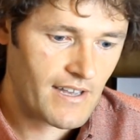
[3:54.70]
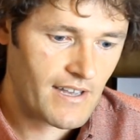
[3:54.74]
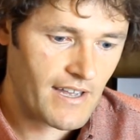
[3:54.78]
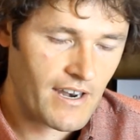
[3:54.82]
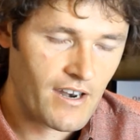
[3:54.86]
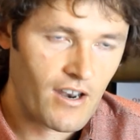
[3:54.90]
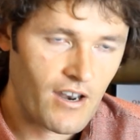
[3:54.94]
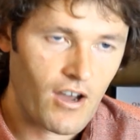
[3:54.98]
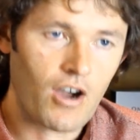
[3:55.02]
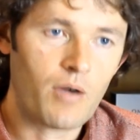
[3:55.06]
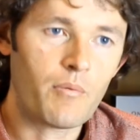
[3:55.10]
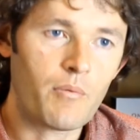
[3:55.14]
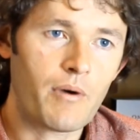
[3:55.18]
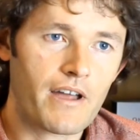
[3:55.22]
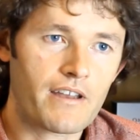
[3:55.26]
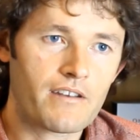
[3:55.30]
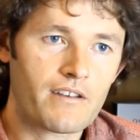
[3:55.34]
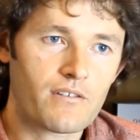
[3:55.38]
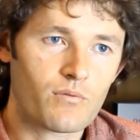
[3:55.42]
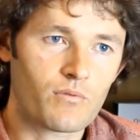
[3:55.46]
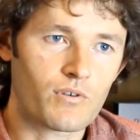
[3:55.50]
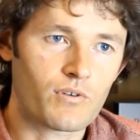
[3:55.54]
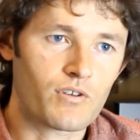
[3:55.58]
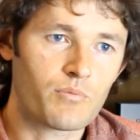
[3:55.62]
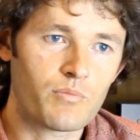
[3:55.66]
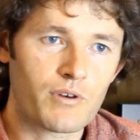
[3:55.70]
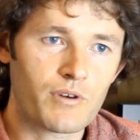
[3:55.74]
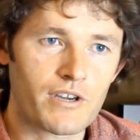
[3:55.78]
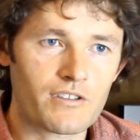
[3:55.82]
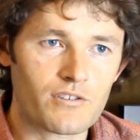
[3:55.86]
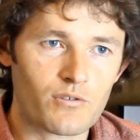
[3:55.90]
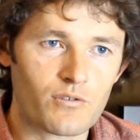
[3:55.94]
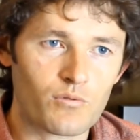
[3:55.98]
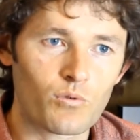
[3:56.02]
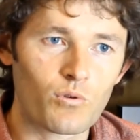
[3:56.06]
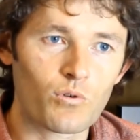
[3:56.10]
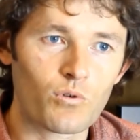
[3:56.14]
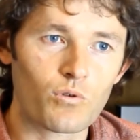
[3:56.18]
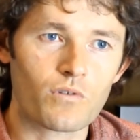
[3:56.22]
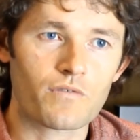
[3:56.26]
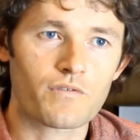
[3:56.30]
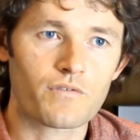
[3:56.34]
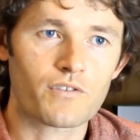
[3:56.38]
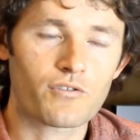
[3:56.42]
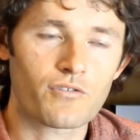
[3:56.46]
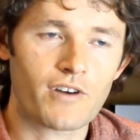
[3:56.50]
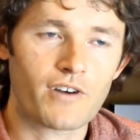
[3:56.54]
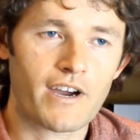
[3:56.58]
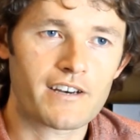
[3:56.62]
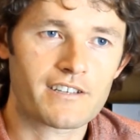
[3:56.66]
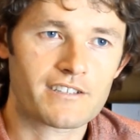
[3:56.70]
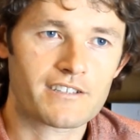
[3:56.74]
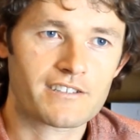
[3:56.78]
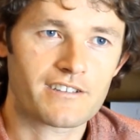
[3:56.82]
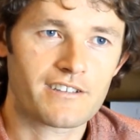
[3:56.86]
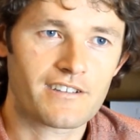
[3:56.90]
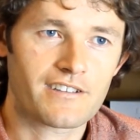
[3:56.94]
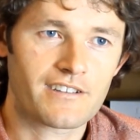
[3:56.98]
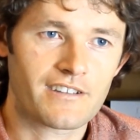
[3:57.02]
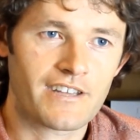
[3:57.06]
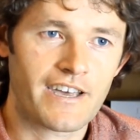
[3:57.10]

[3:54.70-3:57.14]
a nomad with being the ruler of the greatest